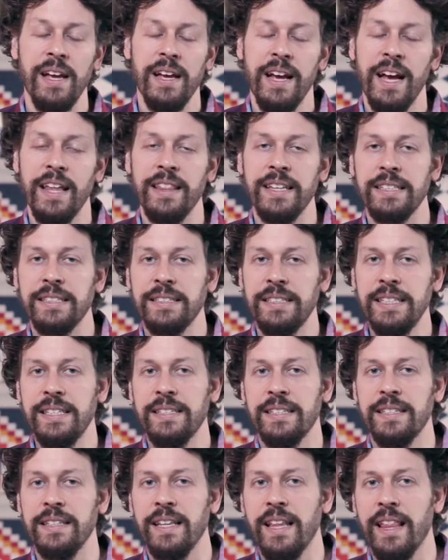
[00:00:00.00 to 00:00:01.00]
And the
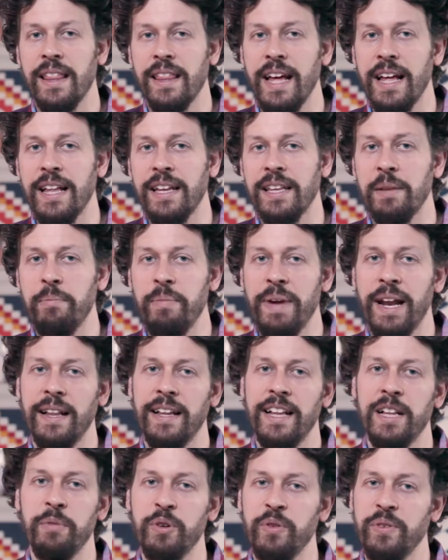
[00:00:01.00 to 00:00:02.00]
season that the metal
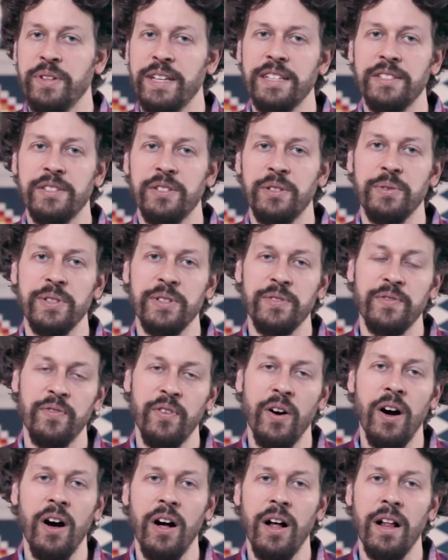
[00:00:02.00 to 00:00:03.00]
element relates to is
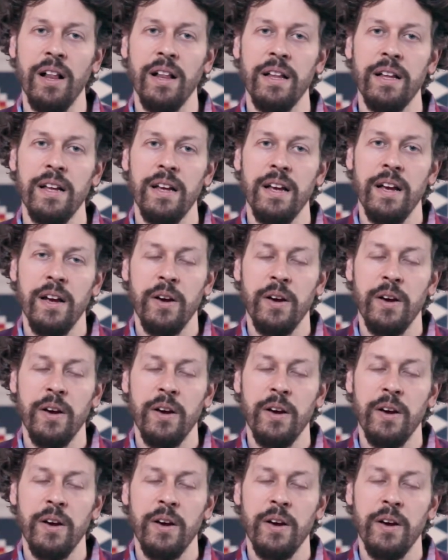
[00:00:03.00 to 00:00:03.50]
fall,